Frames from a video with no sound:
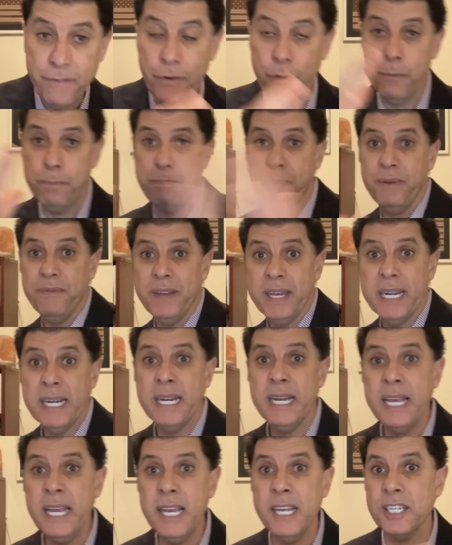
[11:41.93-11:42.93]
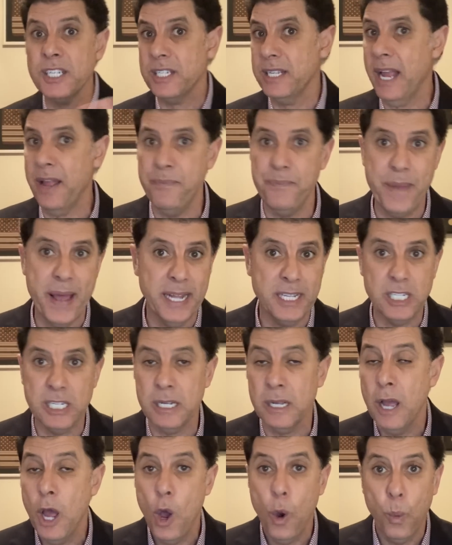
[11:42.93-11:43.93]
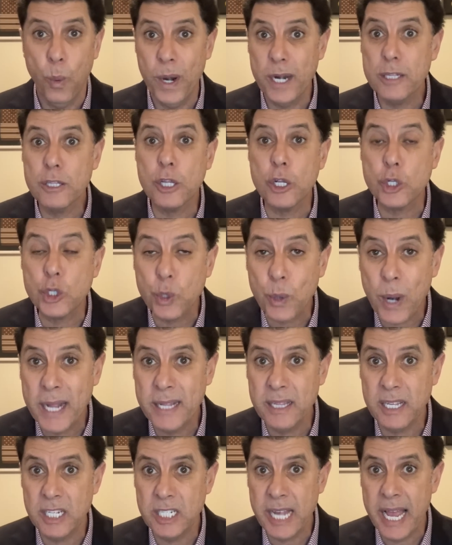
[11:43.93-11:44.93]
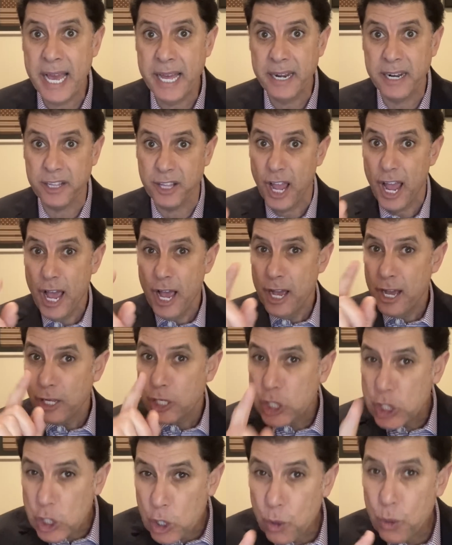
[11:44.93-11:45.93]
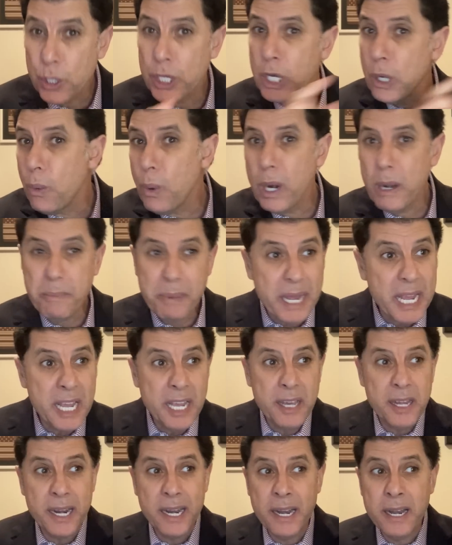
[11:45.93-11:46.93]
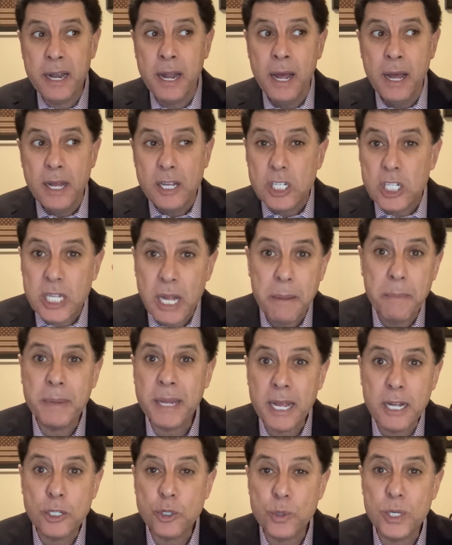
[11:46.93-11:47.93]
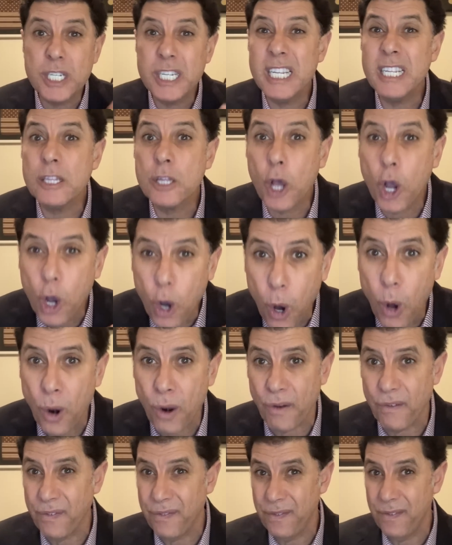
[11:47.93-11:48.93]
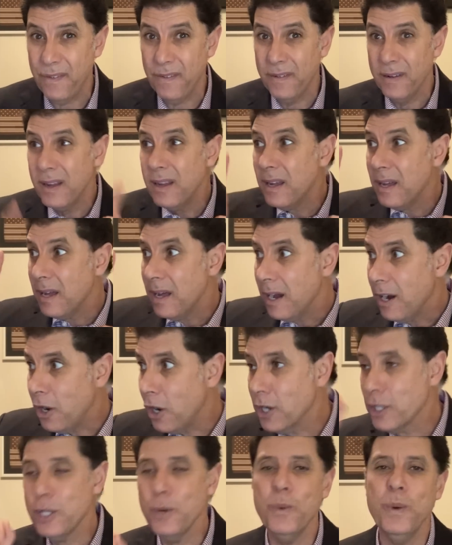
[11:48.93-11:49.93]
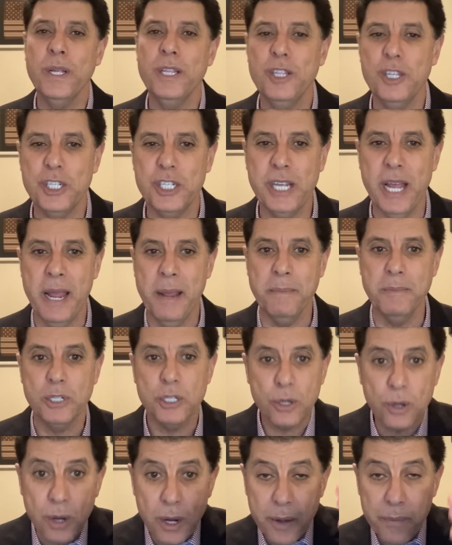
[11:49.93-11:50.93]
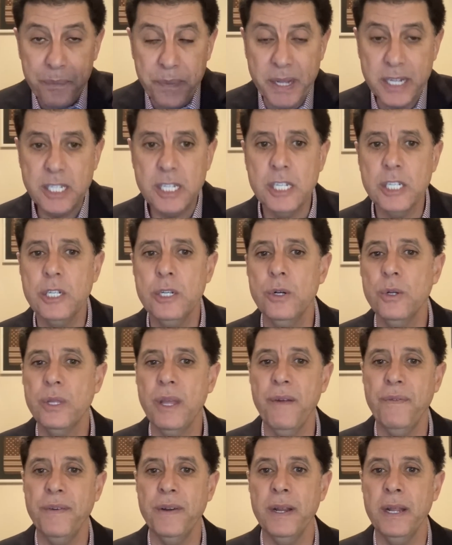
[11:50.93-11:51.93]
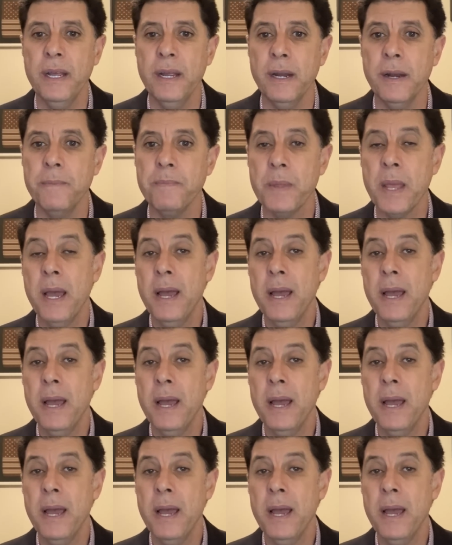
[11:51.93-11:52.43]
for pivoting east, and that's where the trend is headed. Soon you will be hearing some countries in the Gulf are doing the same. So this is no different here.